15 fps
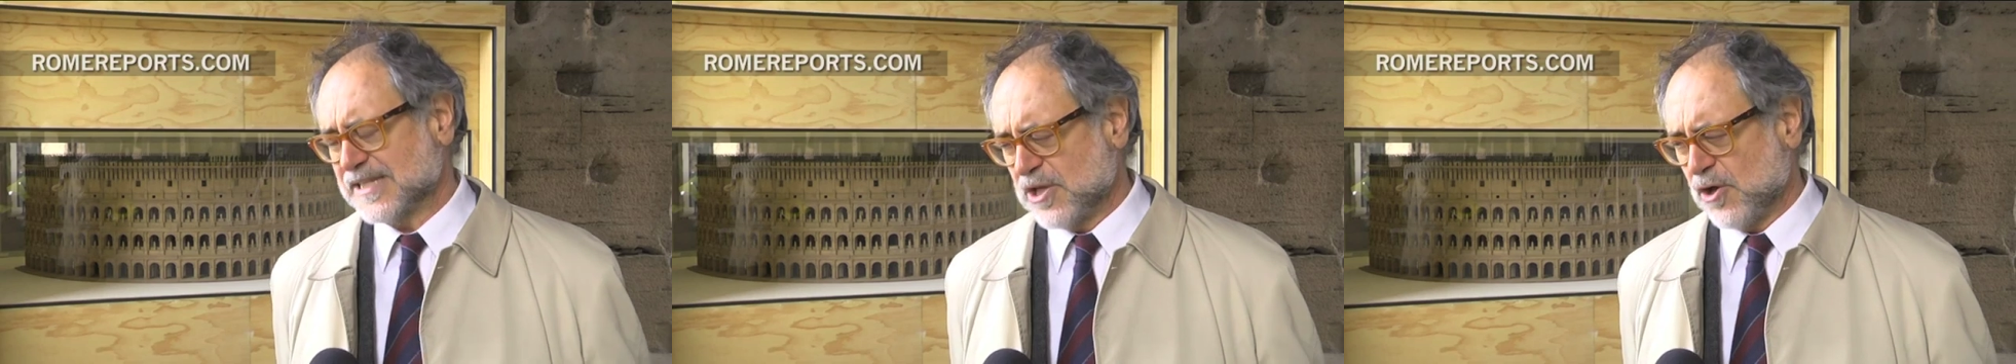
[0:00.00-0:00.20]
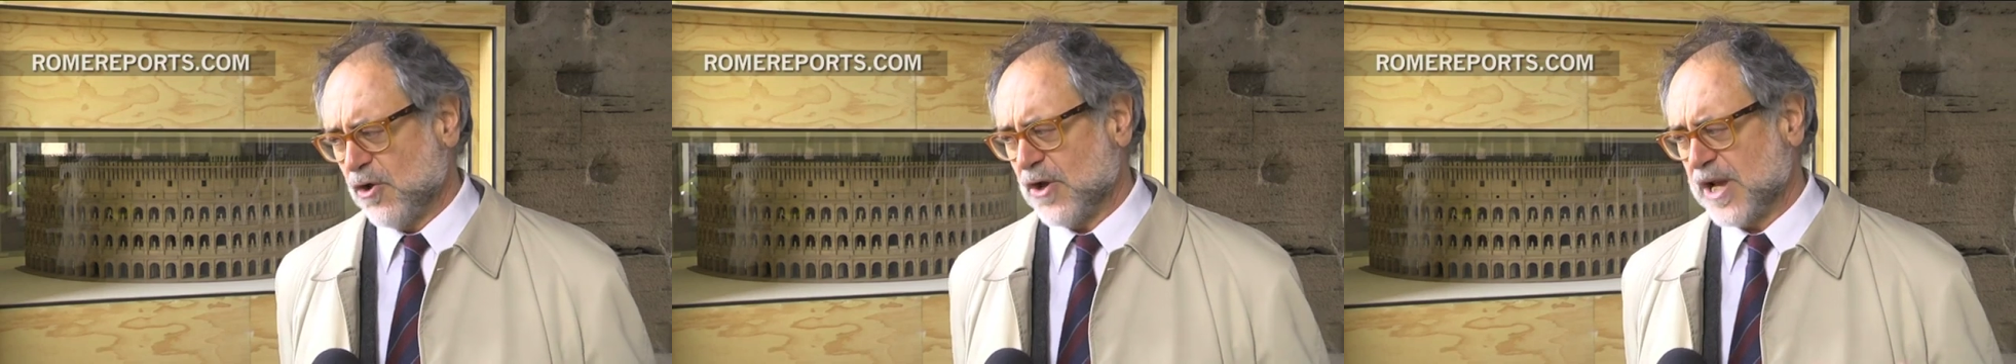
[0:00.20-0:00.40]

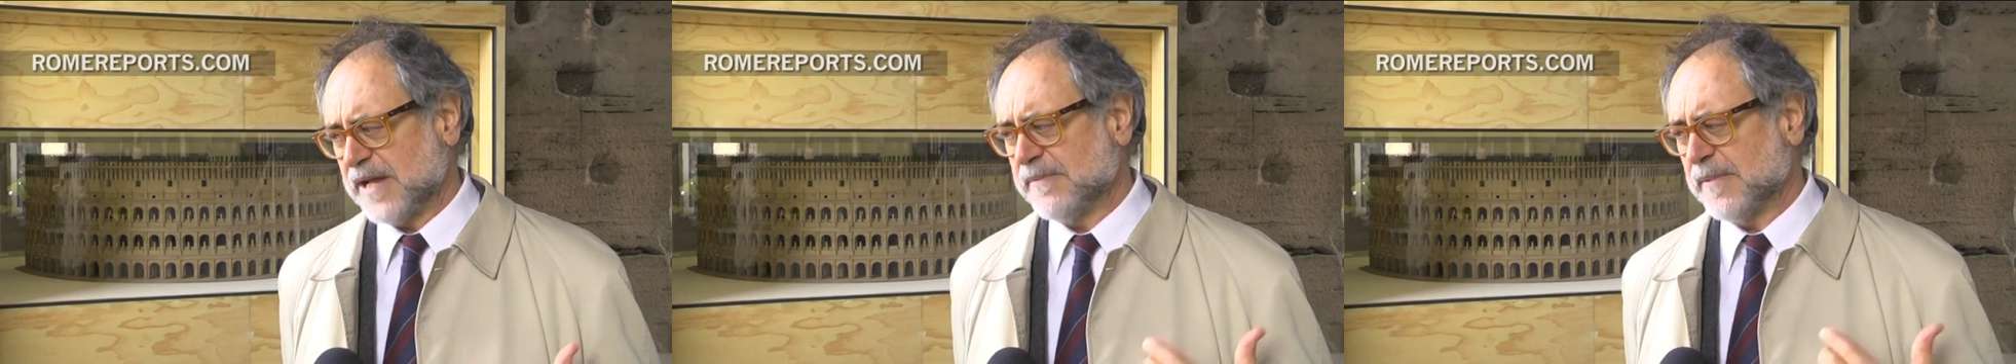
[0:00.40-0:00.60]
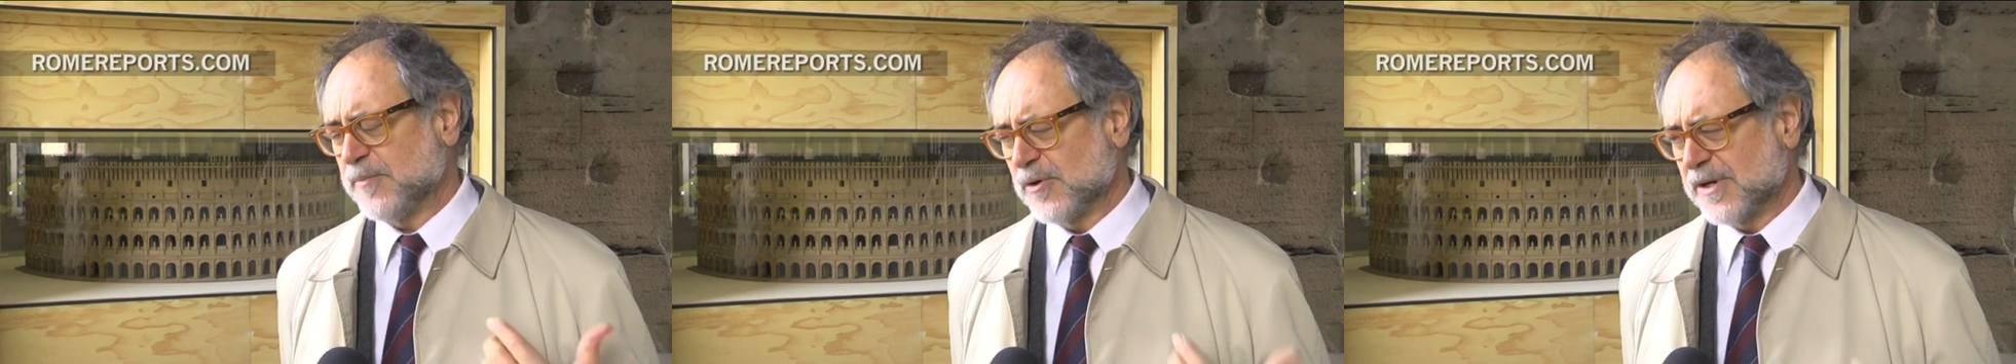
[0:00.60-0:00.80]
a
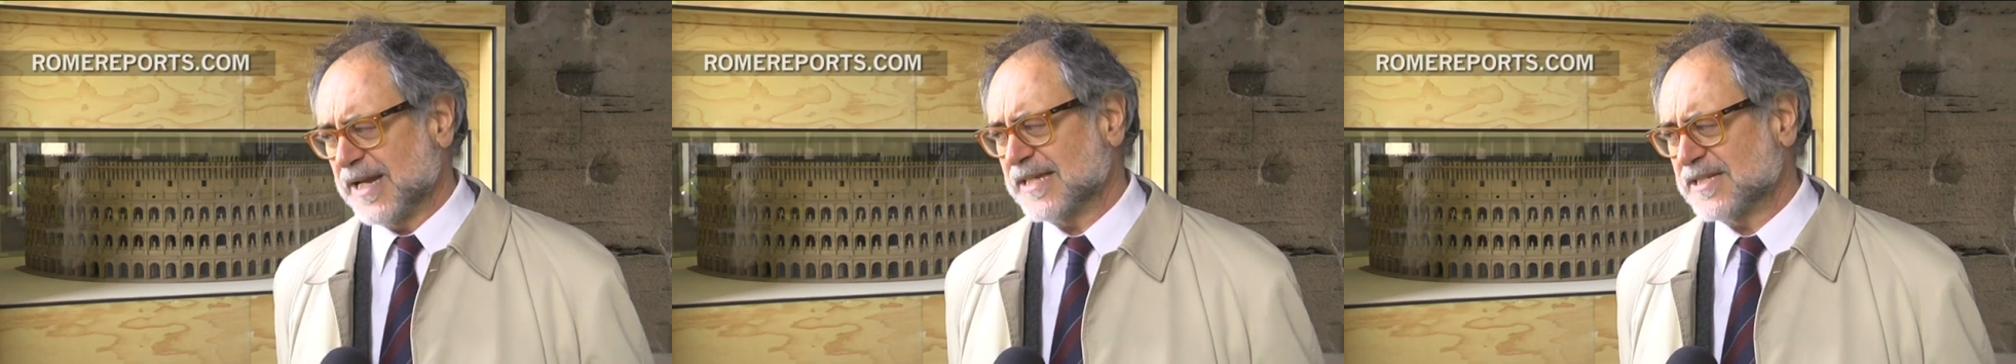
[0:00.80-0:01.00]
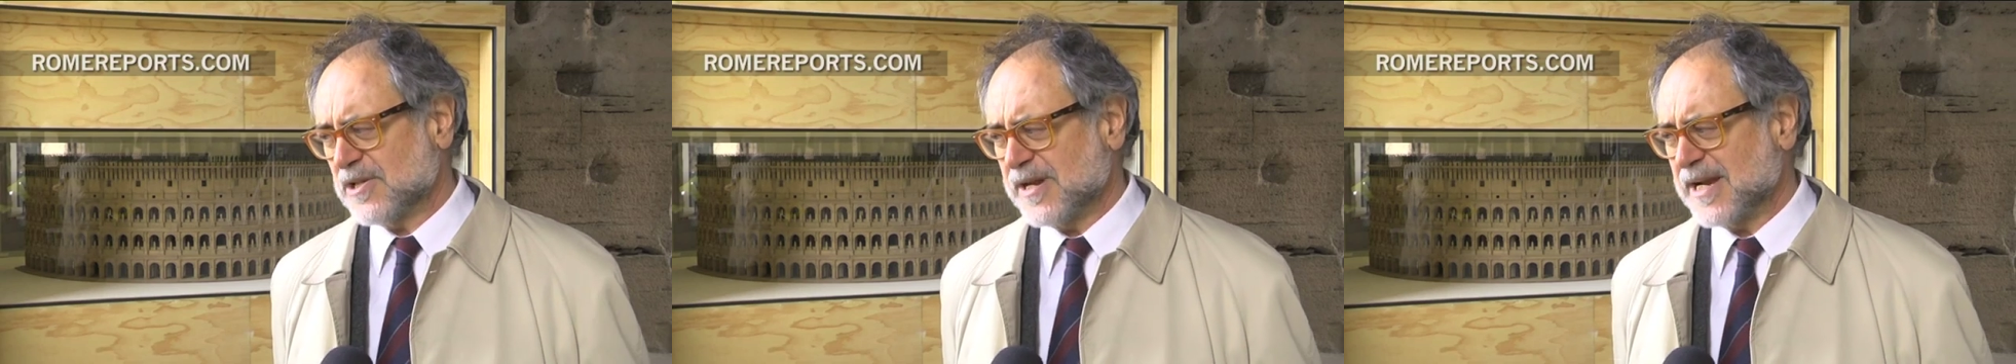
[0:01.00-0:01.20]
powerful
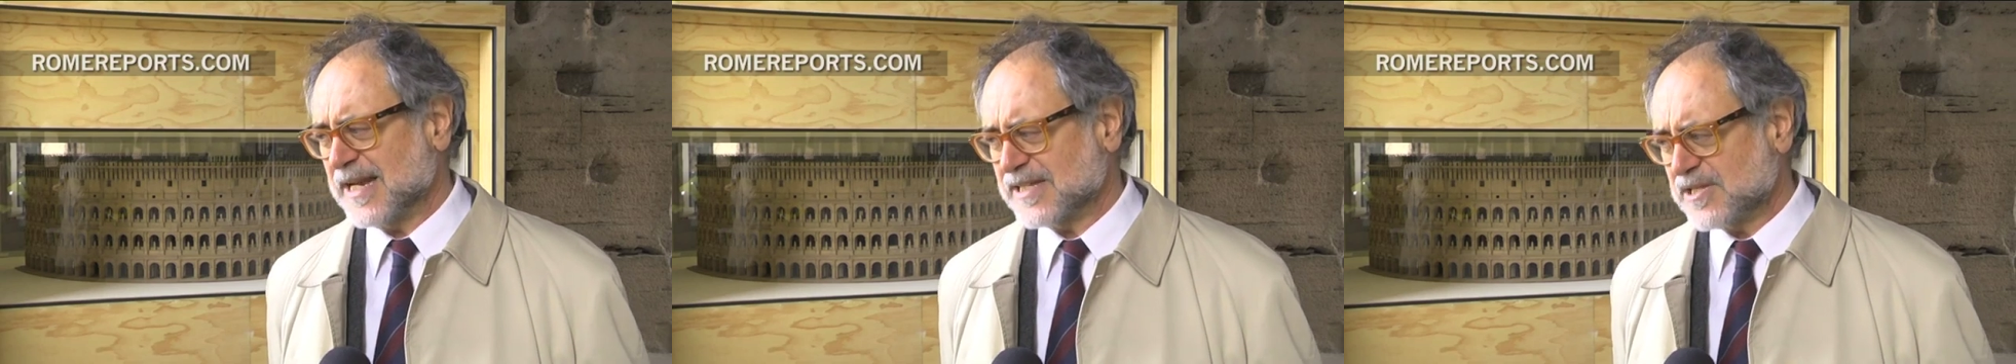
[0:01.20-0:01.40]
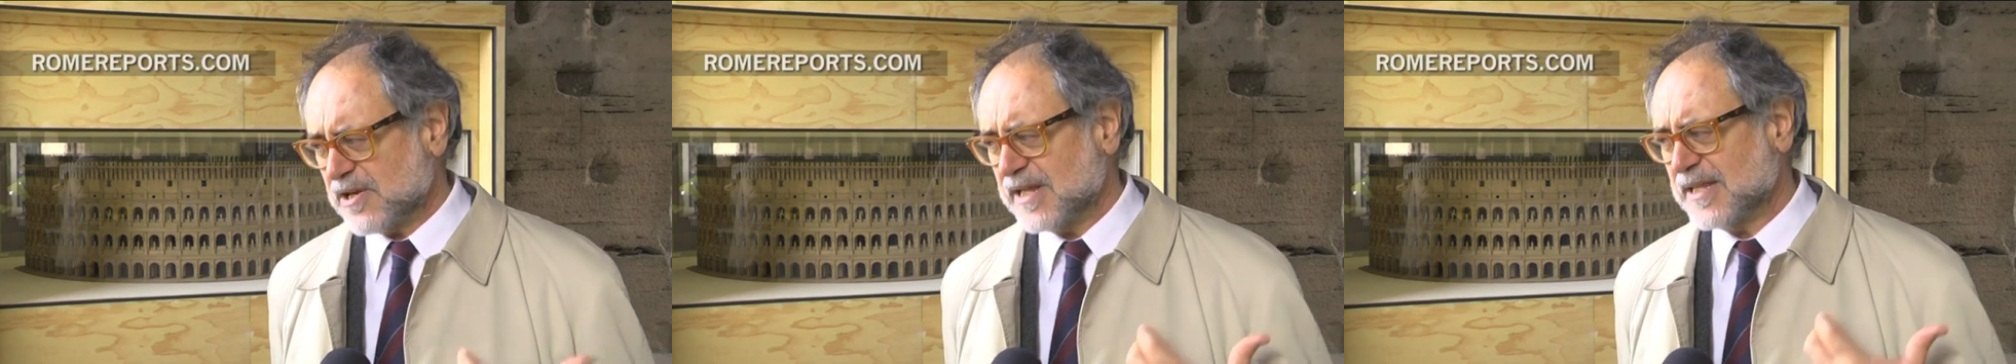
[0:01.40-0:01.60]
and
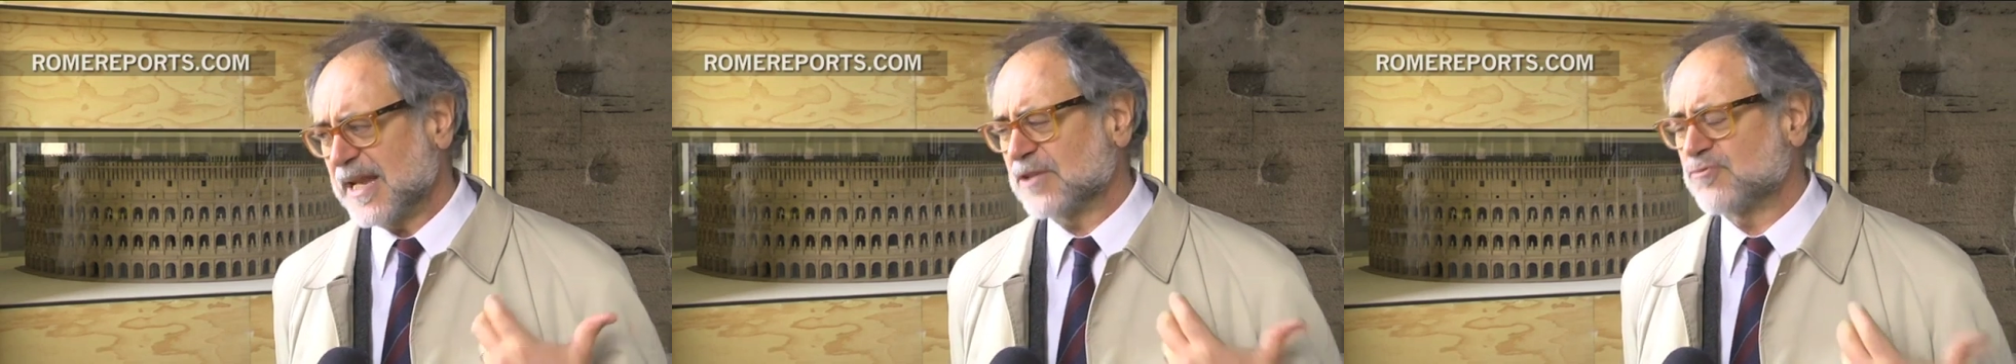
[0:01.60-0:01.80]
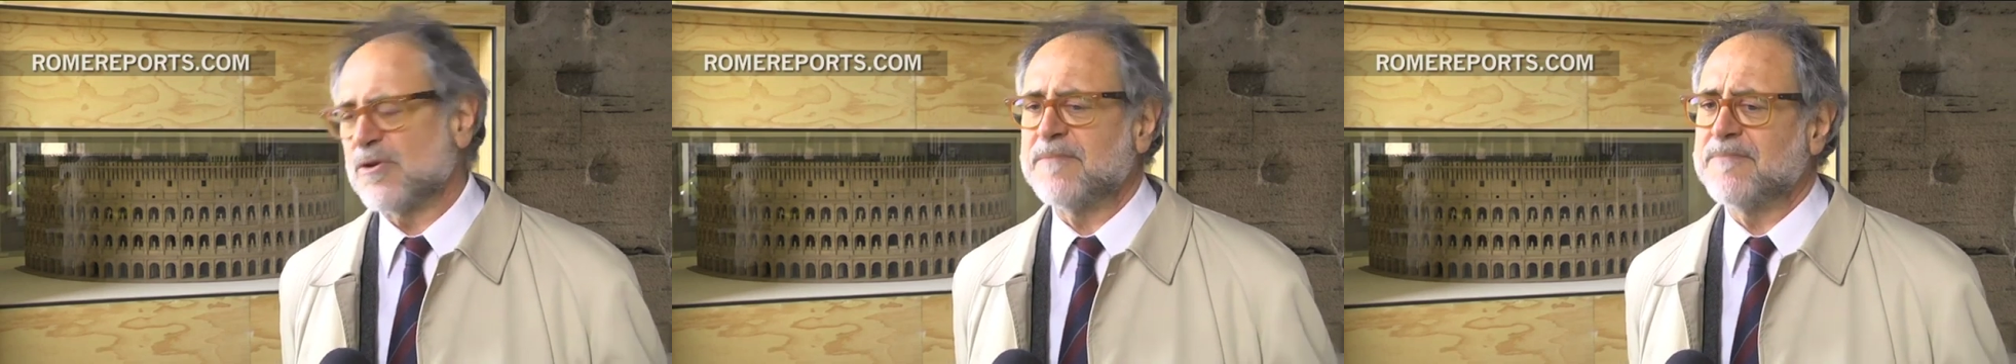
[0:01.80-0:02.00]
very strong
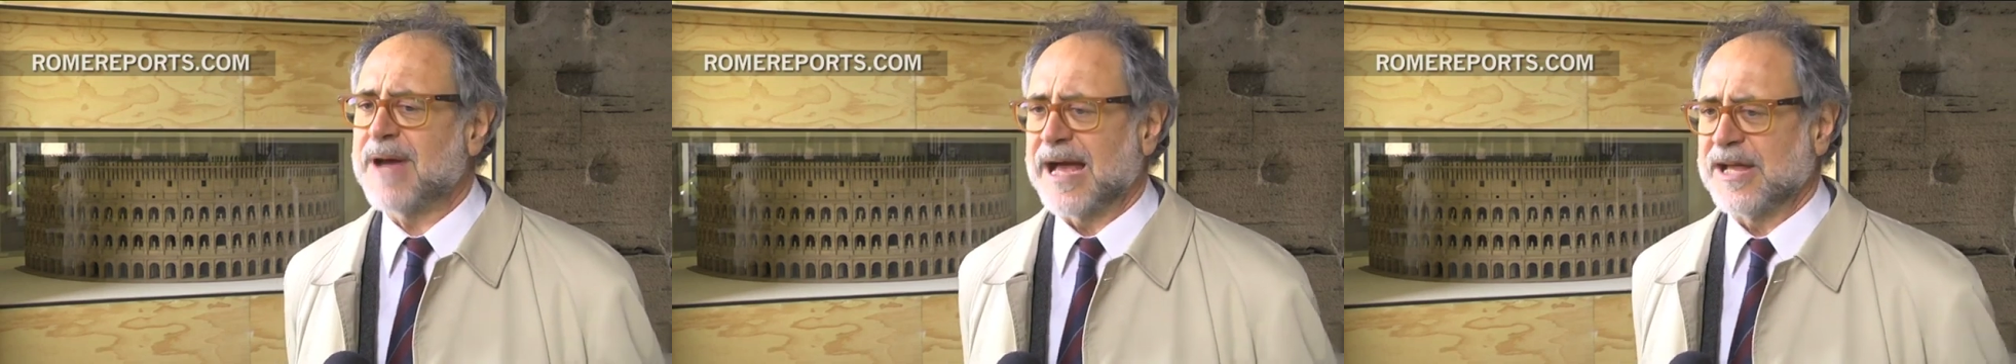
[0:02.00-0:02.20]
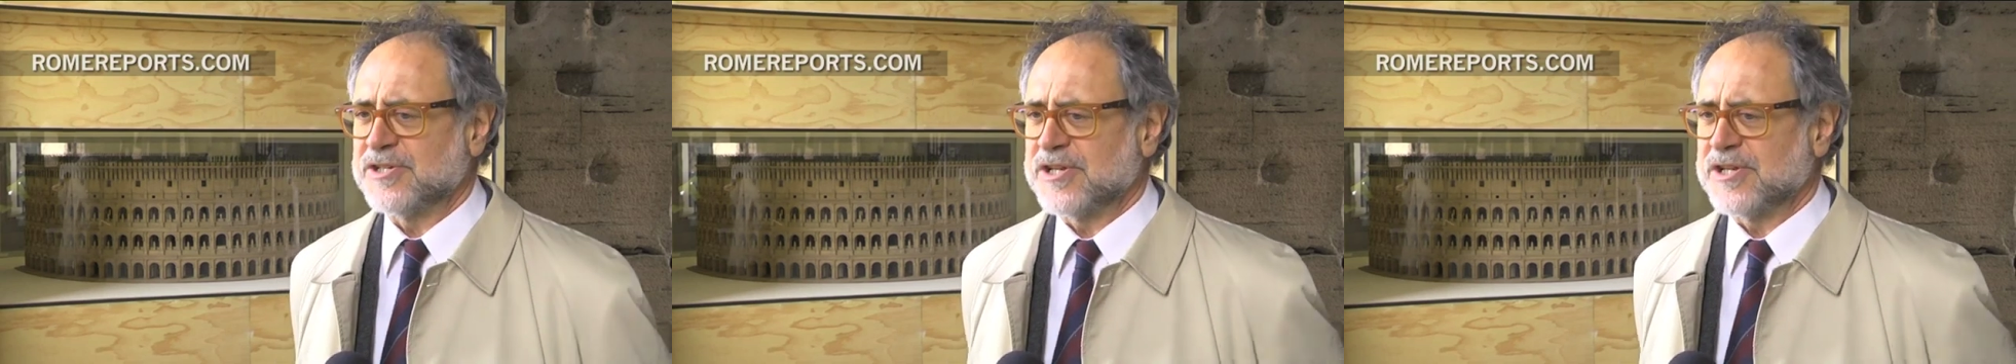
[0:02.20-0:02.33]
image.